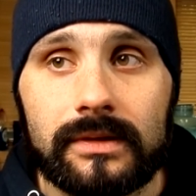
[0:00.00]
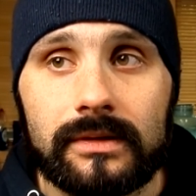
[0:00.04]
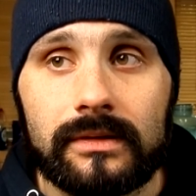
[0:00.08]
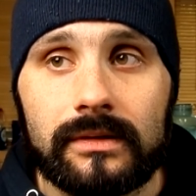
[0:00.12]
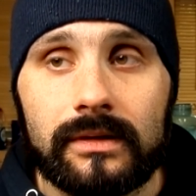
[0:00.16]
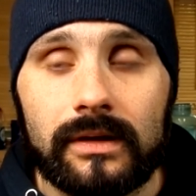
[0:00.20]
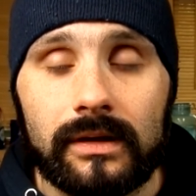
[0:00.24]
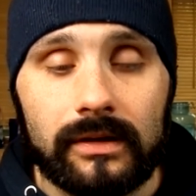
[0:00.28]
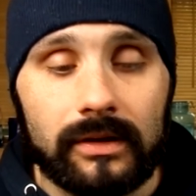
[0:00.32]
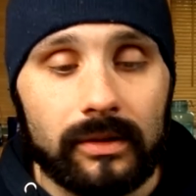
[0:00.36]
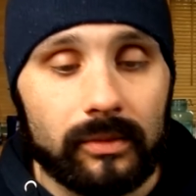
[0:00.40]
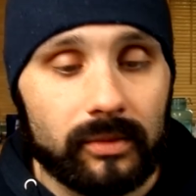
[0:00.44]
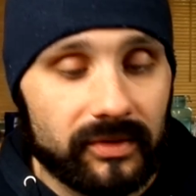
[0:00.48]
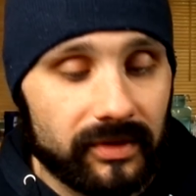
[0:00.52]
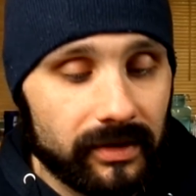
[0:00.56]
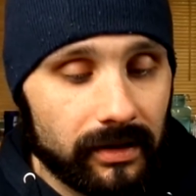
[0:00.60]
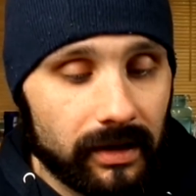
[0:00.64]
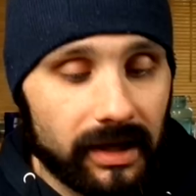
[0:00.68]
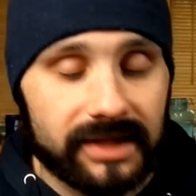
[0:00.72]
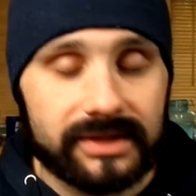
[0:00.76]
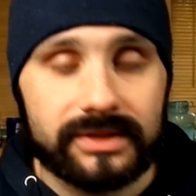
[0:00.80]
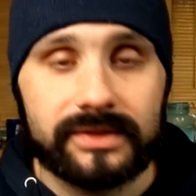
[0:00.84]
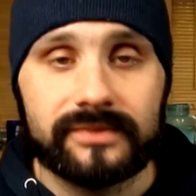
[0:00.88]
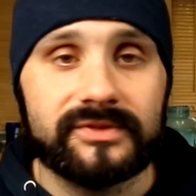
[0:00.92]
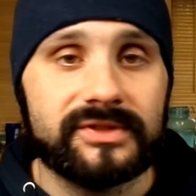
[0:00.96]
Along with the
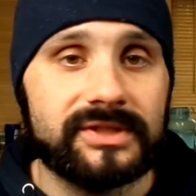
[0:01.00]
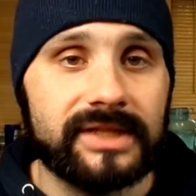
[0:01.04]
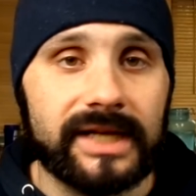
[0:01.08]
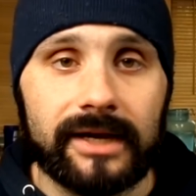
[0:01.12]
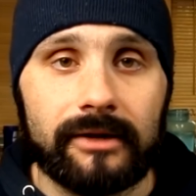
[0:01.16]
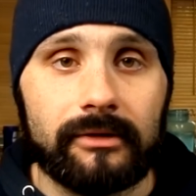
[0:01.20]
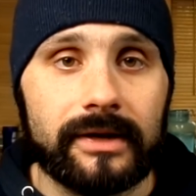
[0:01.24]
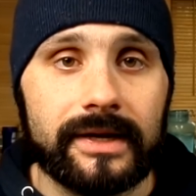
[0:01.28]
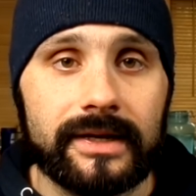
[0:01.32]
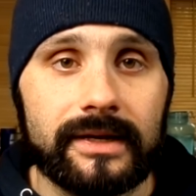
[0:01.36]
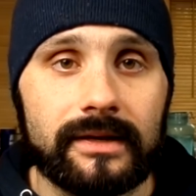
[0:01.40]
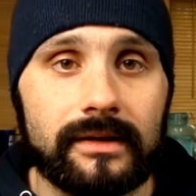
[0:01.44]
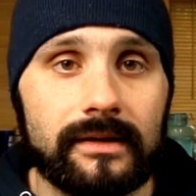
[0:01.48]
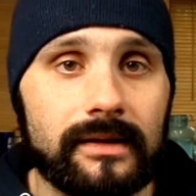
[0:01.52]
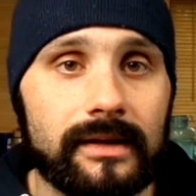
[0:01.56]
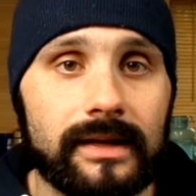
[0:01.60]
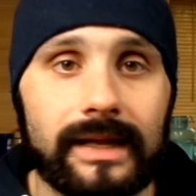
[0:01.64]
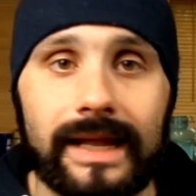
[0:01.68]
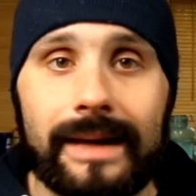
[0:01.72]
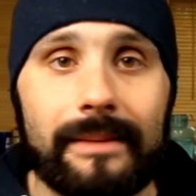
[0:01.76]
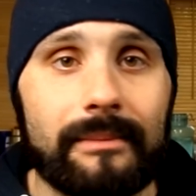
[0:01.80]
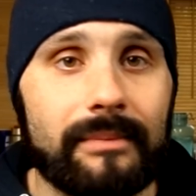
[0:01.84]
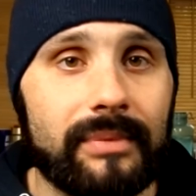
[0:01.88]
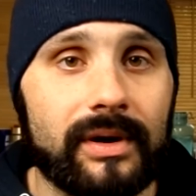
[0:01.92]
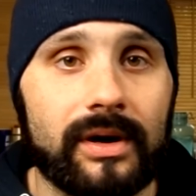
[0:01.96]
likes of Terry,
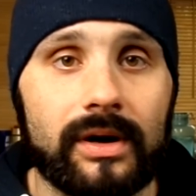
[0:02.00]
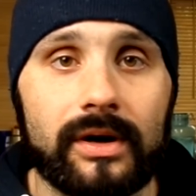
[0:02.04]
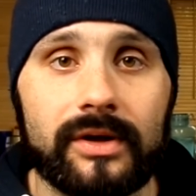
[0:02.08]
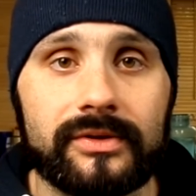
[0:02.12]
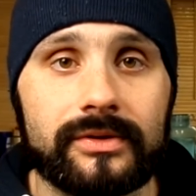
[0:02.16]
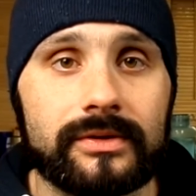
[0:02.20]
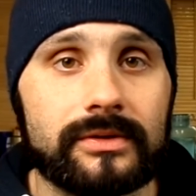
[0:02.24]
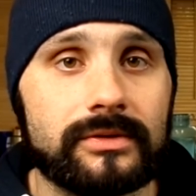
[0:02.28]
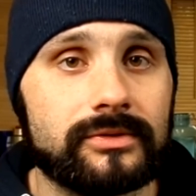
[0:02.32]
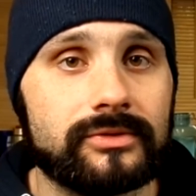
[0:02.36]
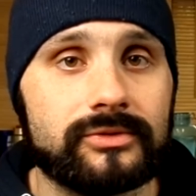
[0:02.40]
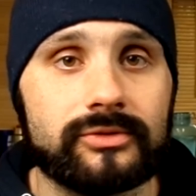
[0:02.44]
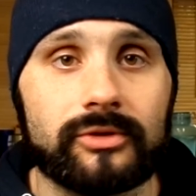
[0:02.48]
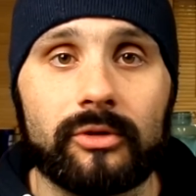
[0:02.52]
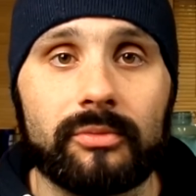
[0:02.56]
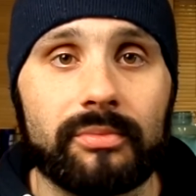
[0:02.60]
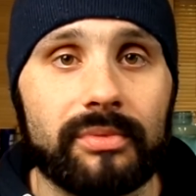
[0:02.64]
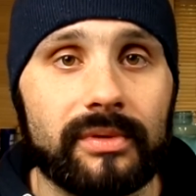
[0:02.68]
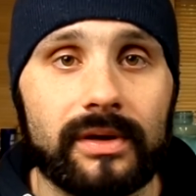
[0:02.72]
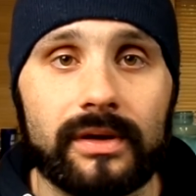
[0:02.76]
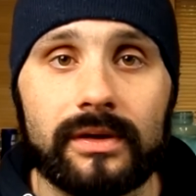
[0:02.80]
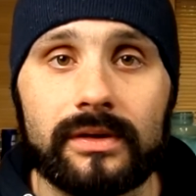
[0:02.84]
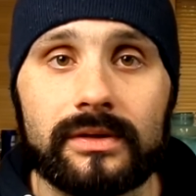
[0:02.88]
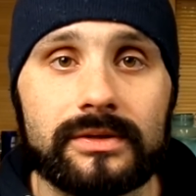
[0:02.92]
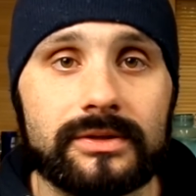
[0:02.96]
Lampard,
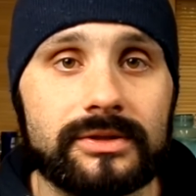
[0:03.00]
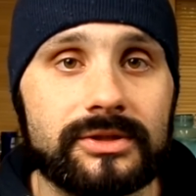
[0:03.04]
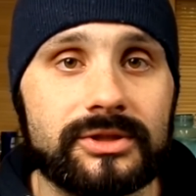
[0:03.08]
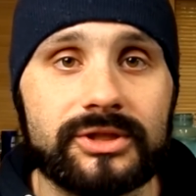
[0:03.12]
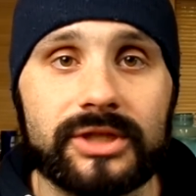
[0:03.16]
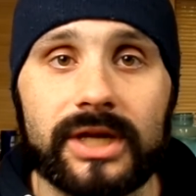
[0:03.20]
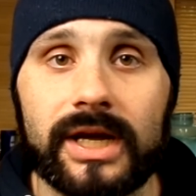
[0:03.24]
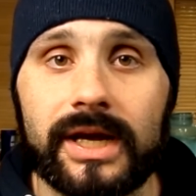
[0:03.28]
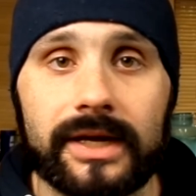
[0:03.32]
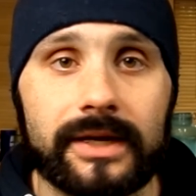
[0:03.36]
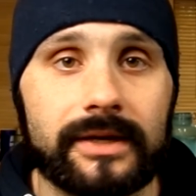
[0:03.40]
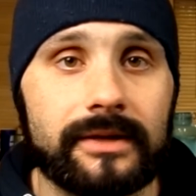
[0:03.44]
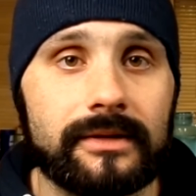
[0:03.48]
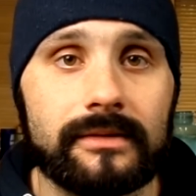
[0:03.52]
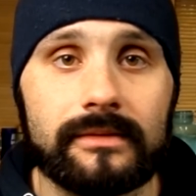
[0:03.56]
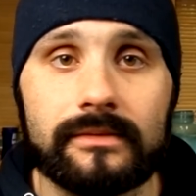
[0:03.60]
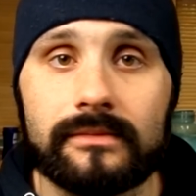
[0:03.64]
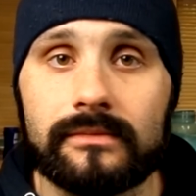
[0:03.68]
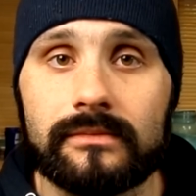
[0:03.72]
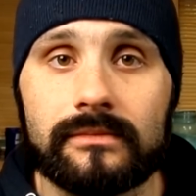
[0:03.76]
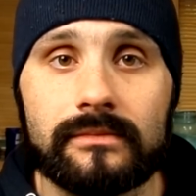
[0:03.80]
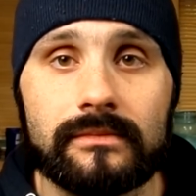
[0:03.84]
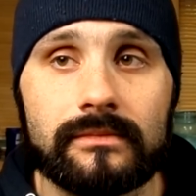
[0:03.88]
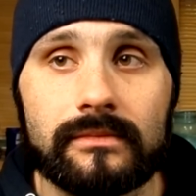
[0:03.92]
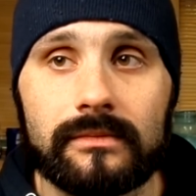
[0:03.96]
Drogba, Cech,
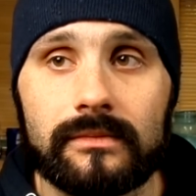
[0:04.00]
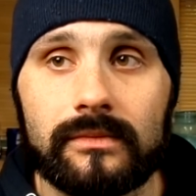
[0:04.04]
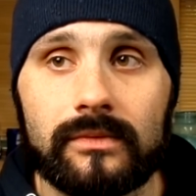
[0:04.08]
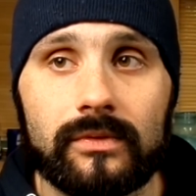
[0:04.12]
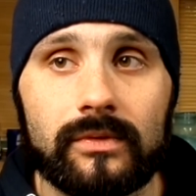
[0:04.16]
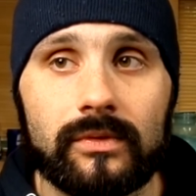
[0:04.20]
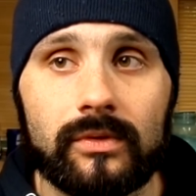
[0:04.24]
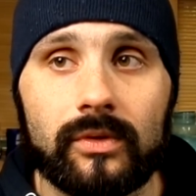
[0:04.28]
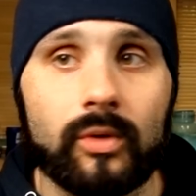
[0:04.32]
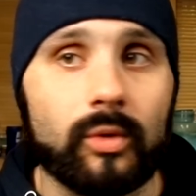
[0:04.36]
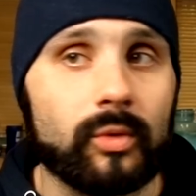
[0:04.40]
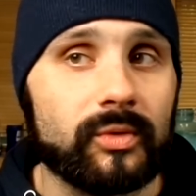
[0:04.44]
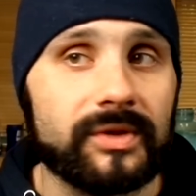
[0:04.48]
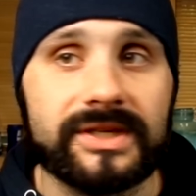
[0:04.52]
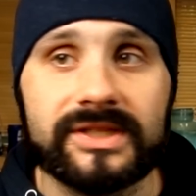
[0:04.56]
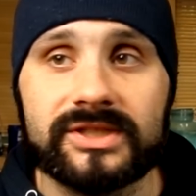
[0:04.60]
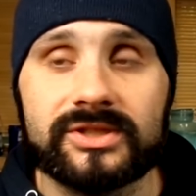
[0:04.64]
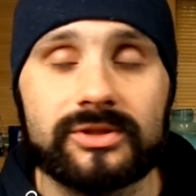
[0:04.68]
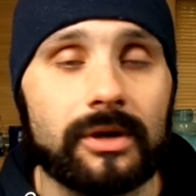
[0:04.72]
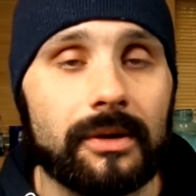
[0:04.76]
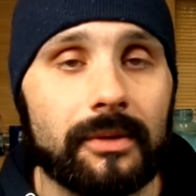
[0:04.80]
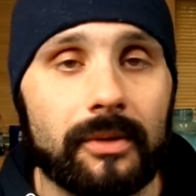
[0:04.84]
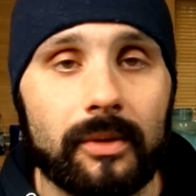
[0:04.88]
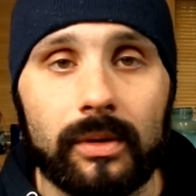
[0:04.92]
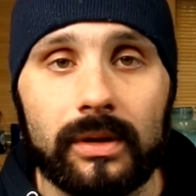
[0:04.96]
all these
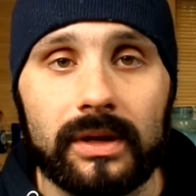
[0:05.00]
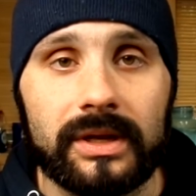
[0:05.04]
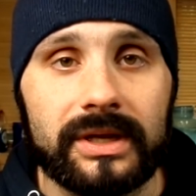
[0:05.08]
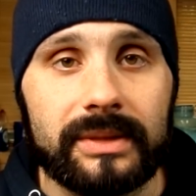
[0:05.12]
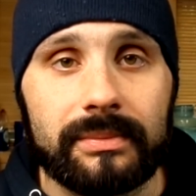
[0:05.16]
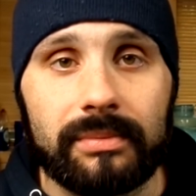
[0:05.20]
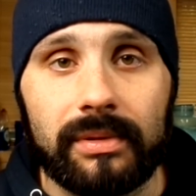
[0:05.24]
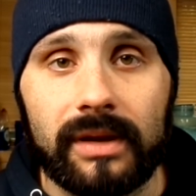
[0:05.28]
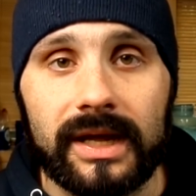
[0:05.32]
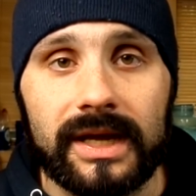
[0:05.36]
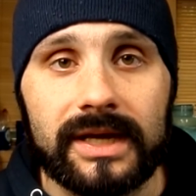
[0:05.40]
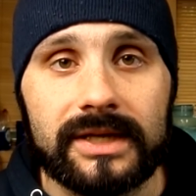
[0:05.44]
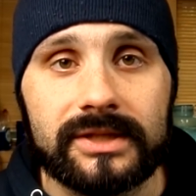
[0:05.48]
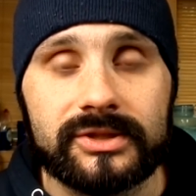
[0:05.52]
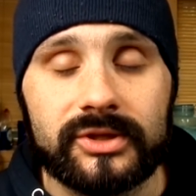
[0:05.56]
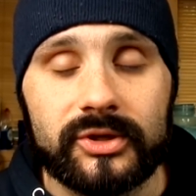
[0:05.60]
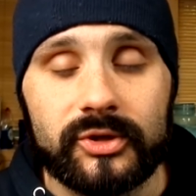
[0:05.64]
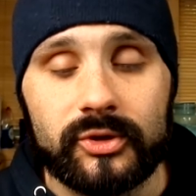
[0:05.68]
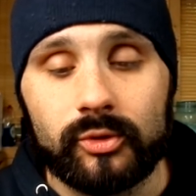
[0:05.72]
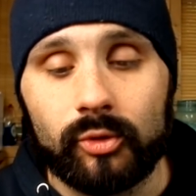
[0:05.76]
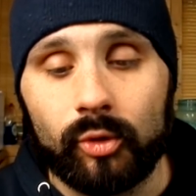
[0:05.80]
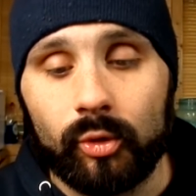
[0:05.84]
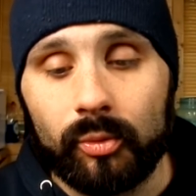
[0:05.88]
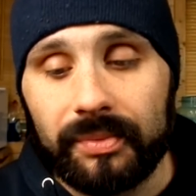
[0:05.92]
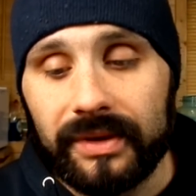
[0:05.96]
top quality players,
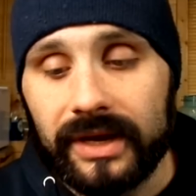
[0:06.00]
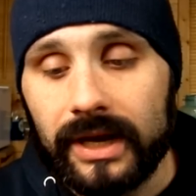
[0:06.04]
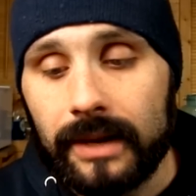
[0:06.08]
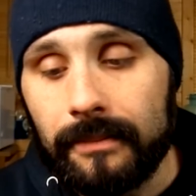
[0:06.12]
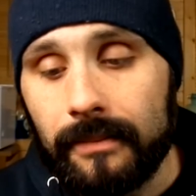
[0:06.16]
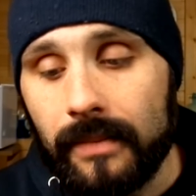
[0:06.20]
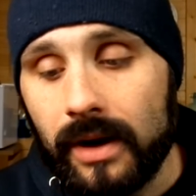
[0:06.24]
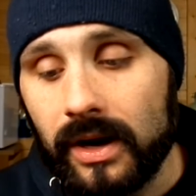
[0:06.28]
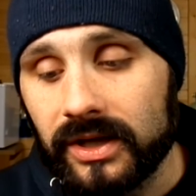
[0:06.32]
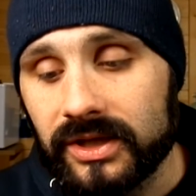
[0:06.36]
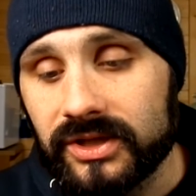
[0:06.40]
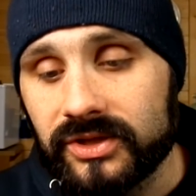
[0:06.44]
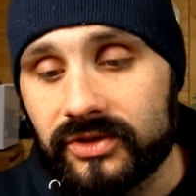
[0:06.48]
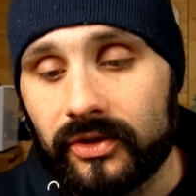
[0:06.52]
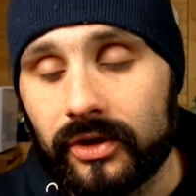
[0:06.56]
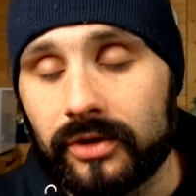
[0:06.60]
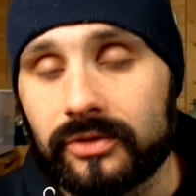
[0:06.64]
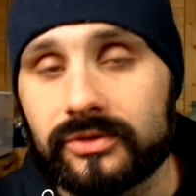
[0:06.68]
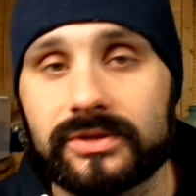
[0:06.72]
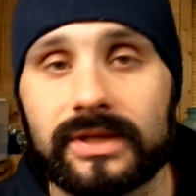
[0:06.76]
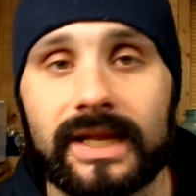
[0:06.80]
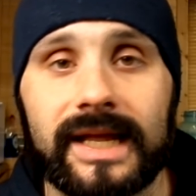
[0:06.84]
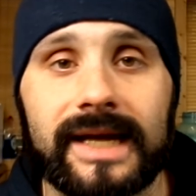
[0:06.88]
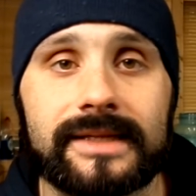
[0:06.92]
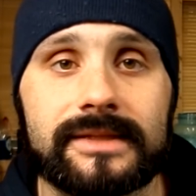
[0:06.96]
you will be amongst
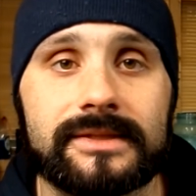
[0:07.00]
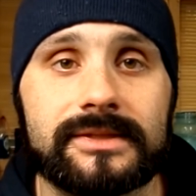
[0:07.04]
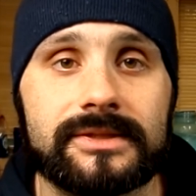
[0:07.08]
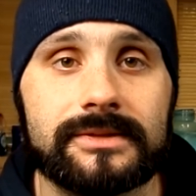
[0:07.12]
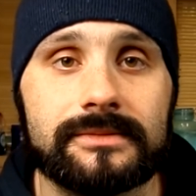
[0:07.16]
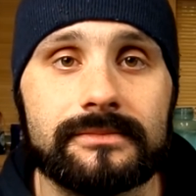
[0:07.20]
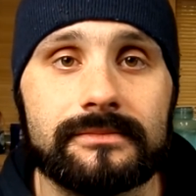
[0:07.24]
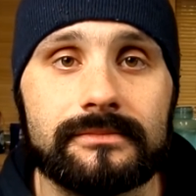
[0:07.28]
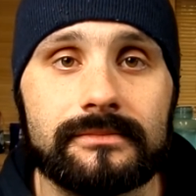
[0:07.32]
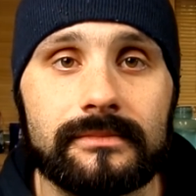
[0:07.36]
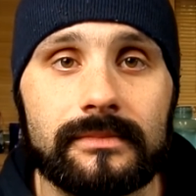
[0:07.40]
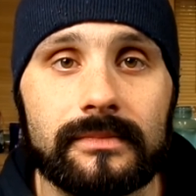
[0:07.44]
those lads.